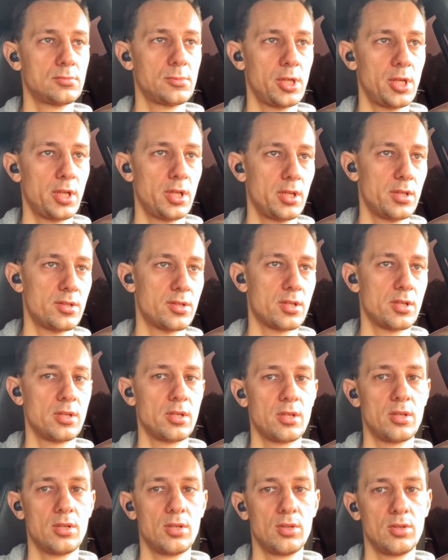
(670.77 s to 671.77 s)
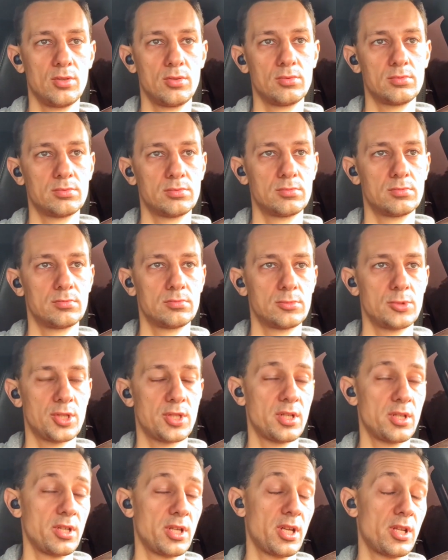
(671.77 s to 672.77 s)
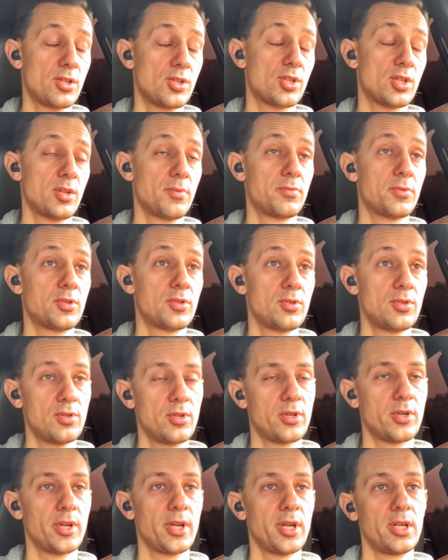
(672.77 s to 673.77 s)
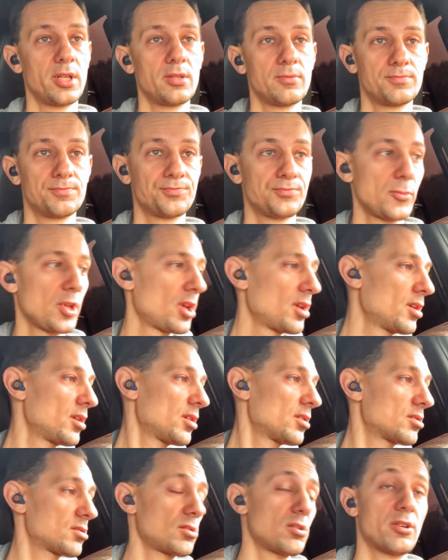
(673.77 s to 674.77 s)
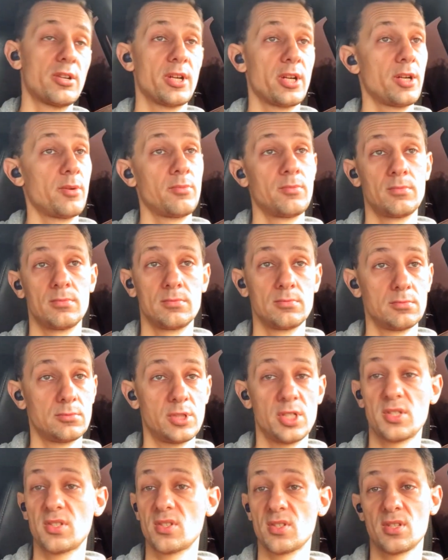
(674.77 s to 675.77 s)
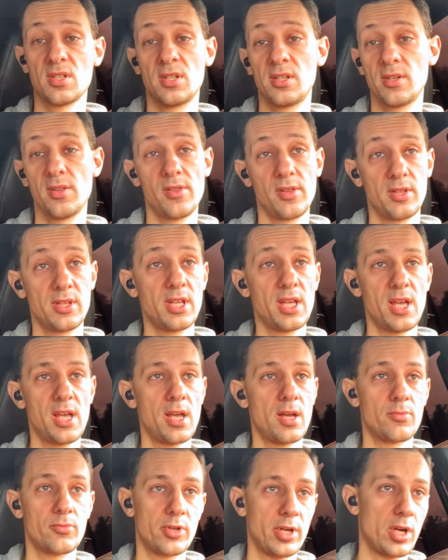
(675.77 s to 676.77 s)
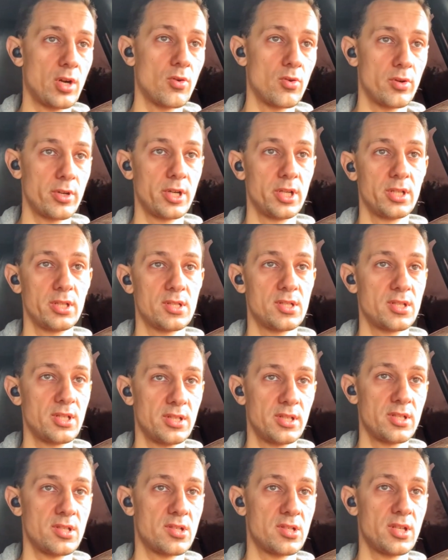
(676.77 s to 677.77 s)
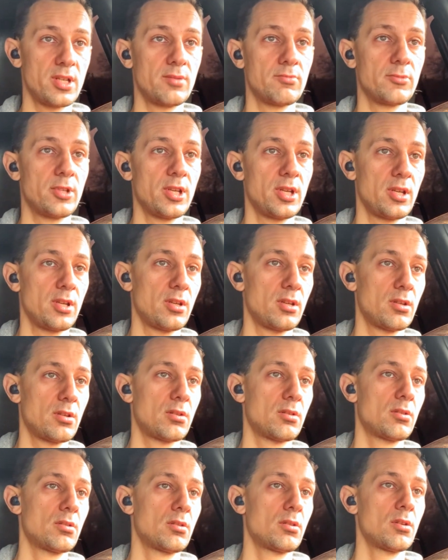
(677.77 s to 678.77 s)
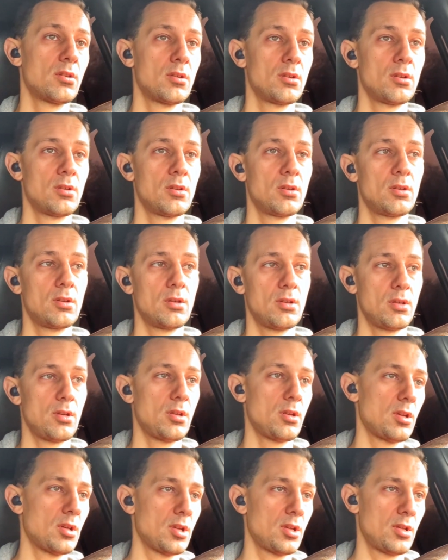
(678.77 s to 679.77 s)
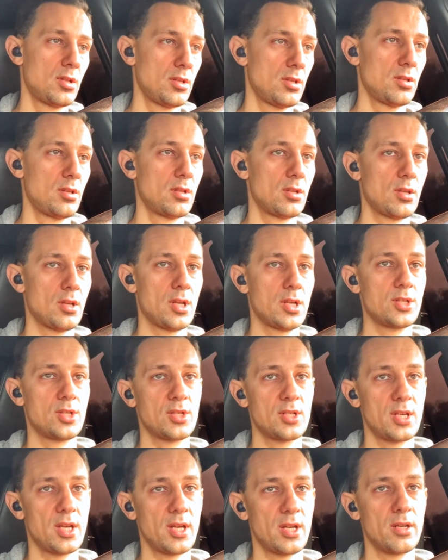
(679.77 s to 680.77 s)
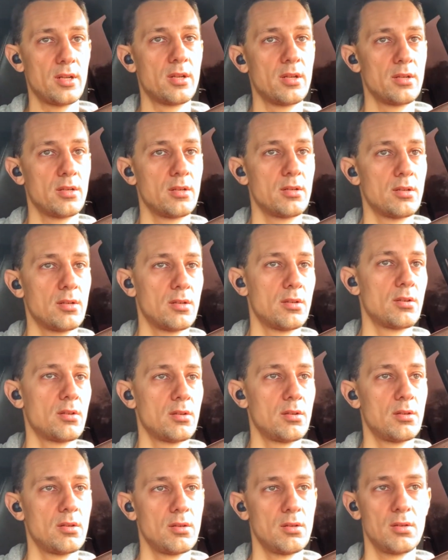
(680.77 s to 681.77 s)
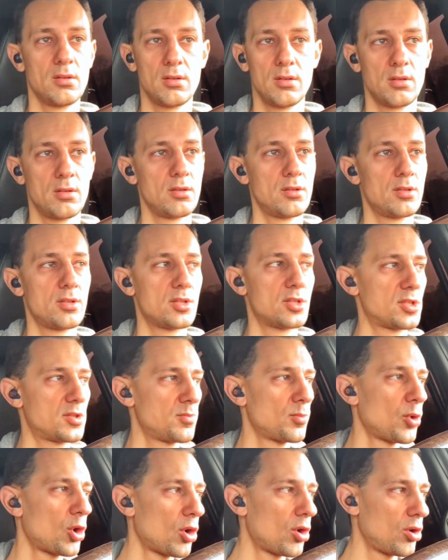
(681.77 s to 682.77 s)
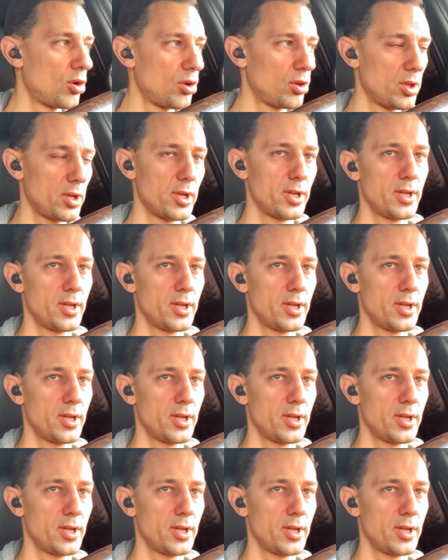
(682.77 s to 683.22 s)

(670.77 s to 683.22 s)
and it's gonna get shipped to Ukraine. Sorry, this is another day I'm recording. It's not the same day, and I just had a small